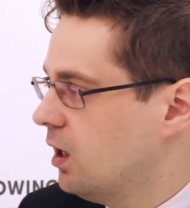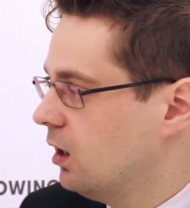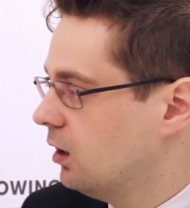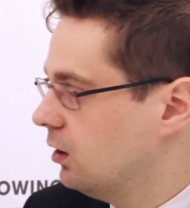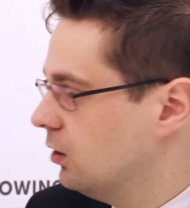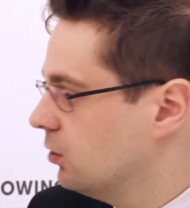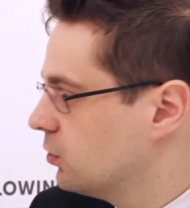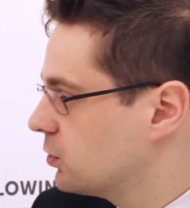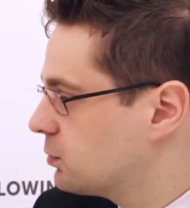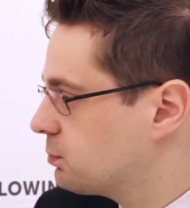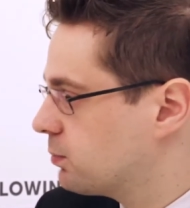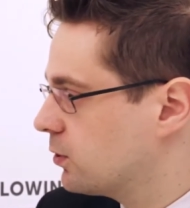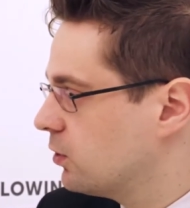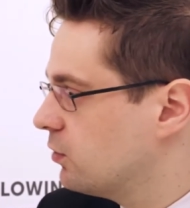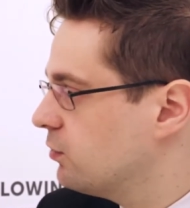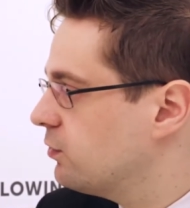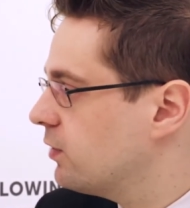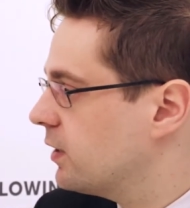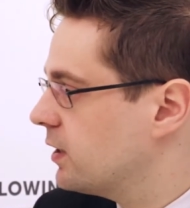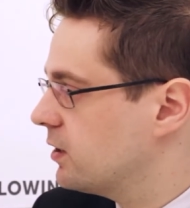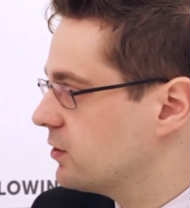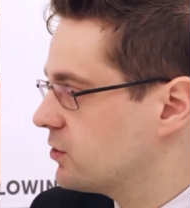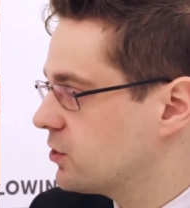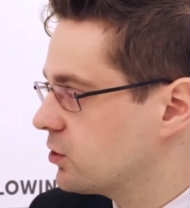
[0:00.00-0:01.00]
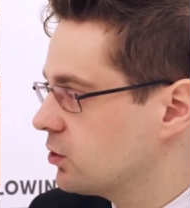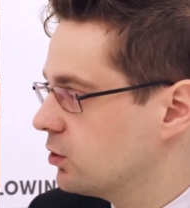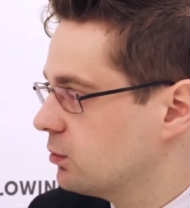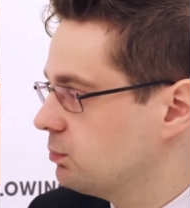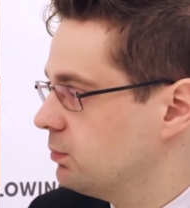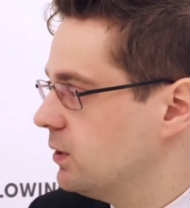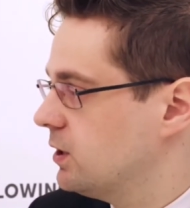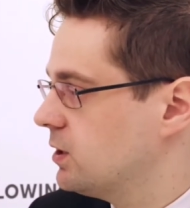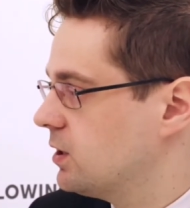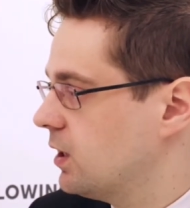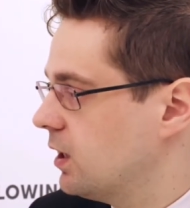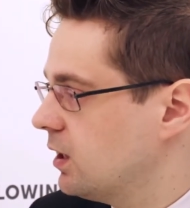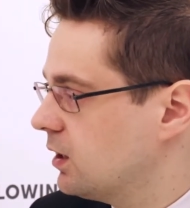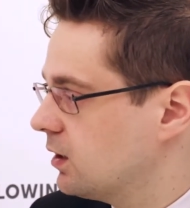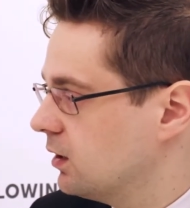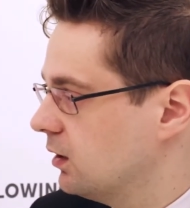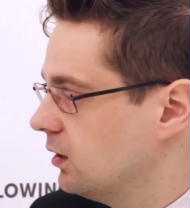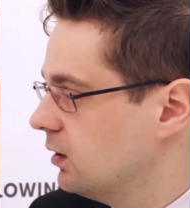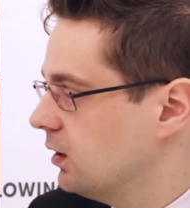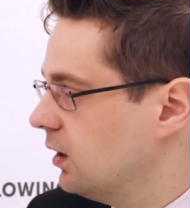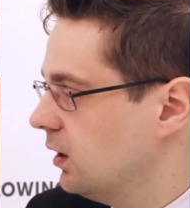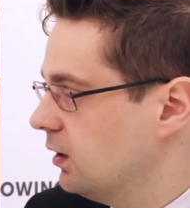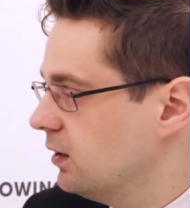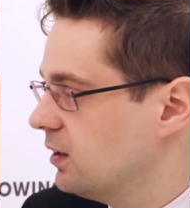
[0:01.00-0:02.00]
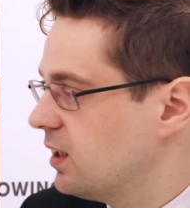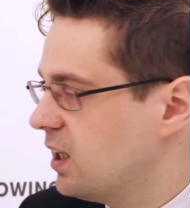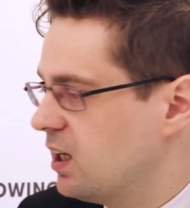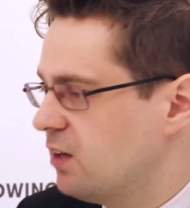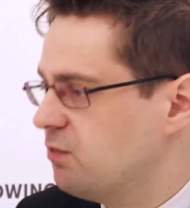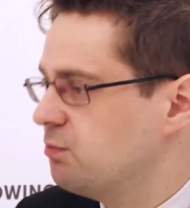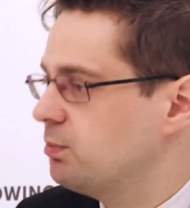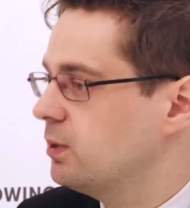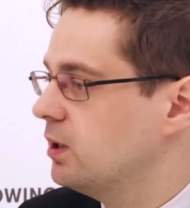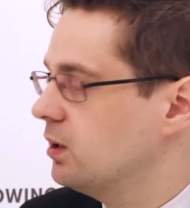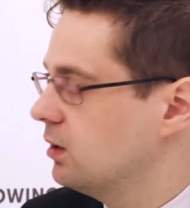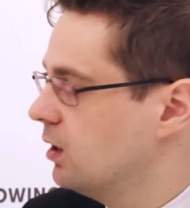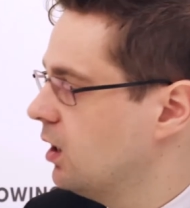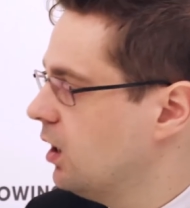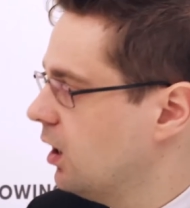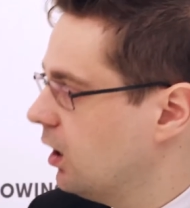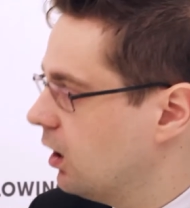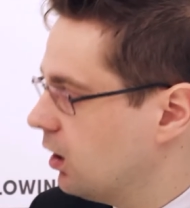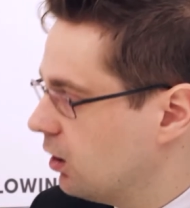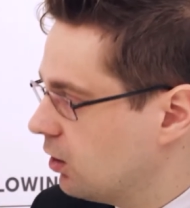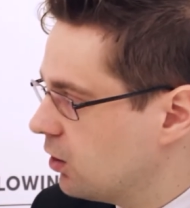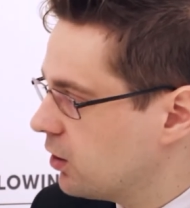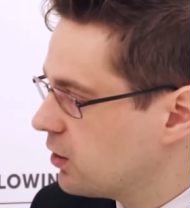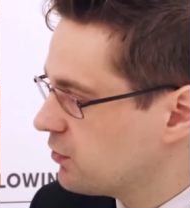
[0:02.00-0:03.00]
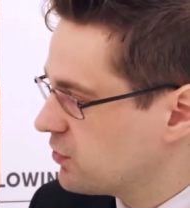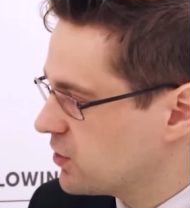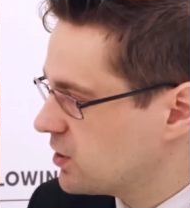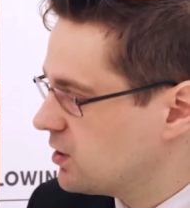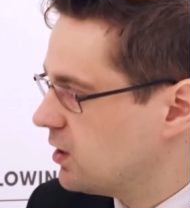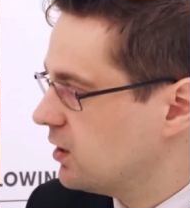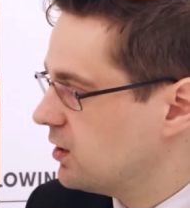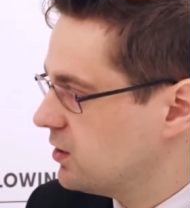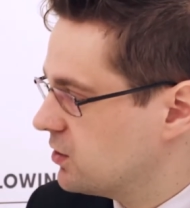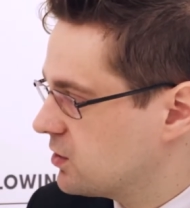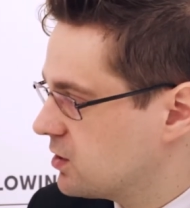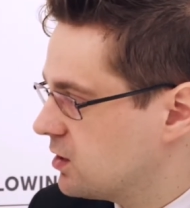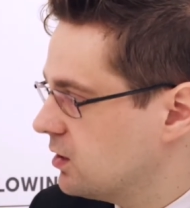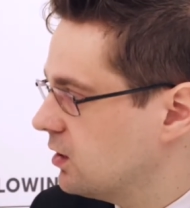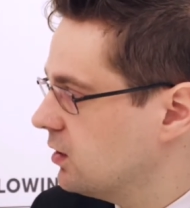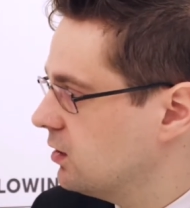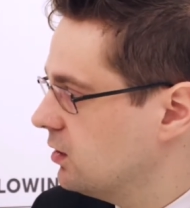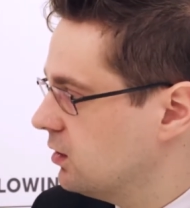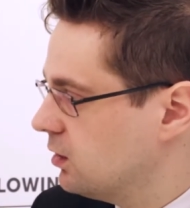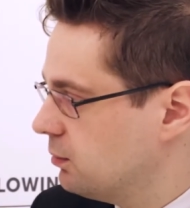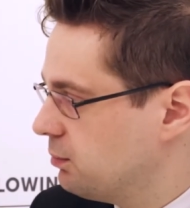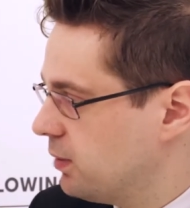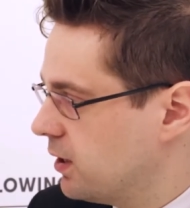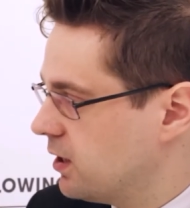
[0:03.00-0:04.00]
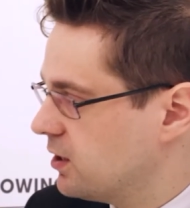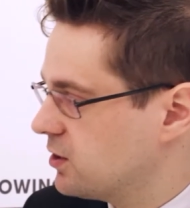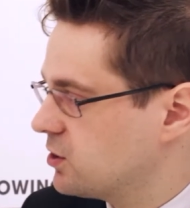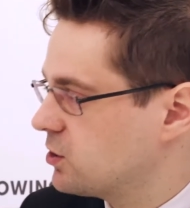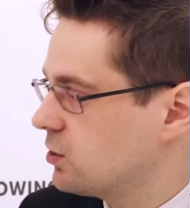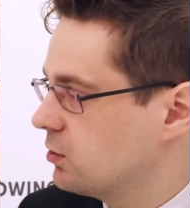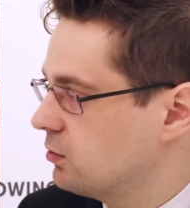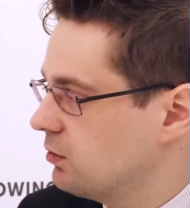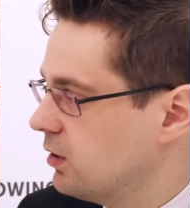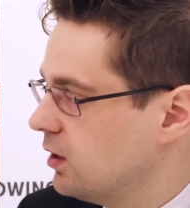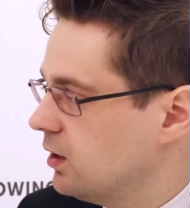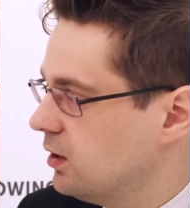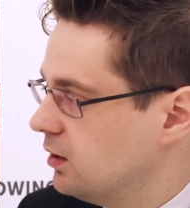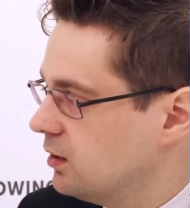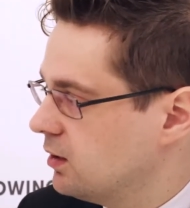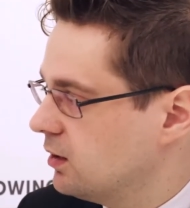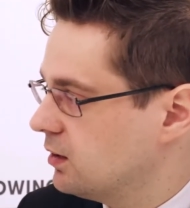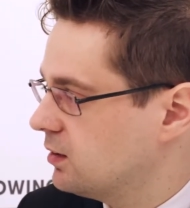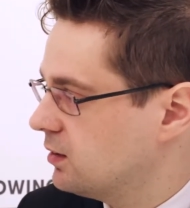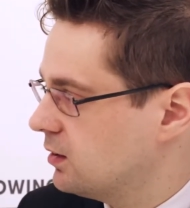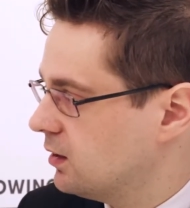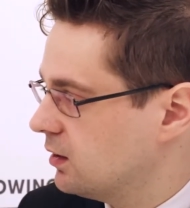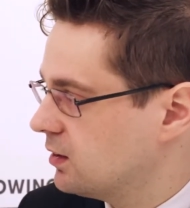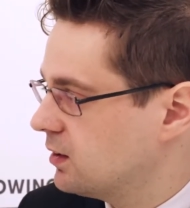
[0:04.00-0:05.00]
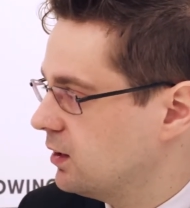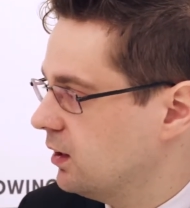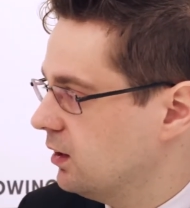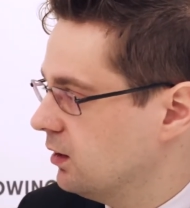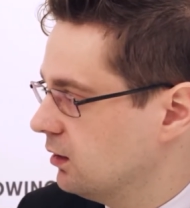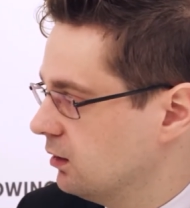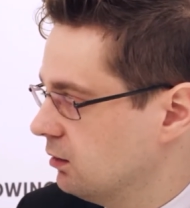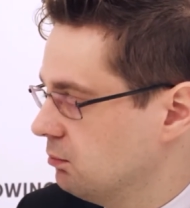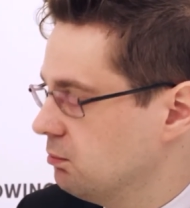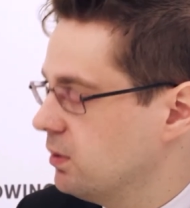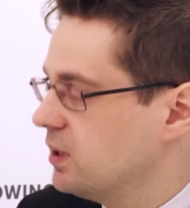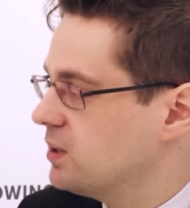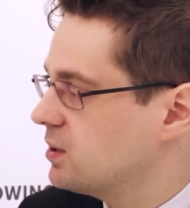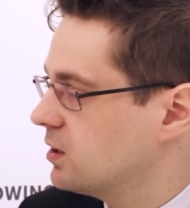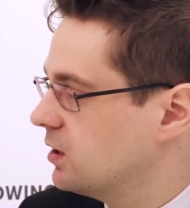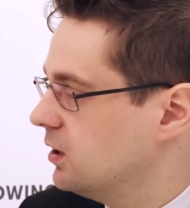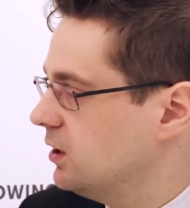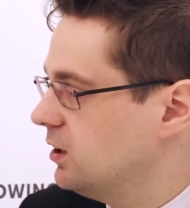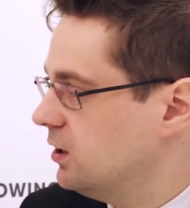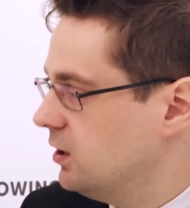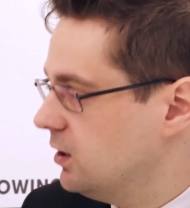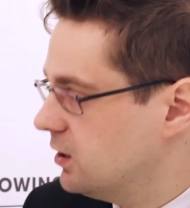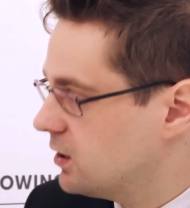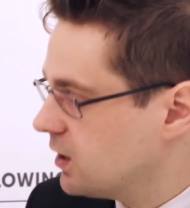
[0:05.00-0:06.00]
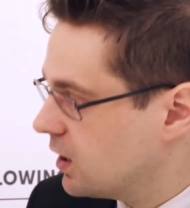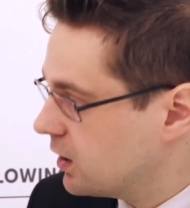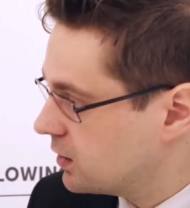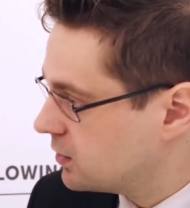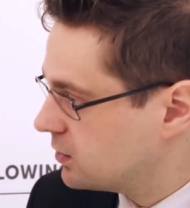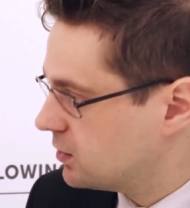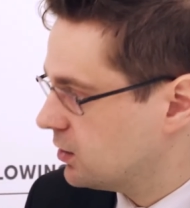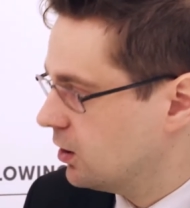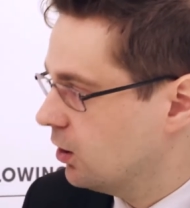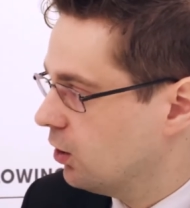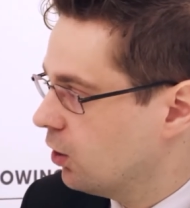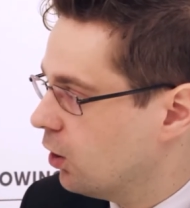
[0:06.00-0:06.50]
load profiles could be taken, and there have been a lot of studies done in the past already that can basically detect a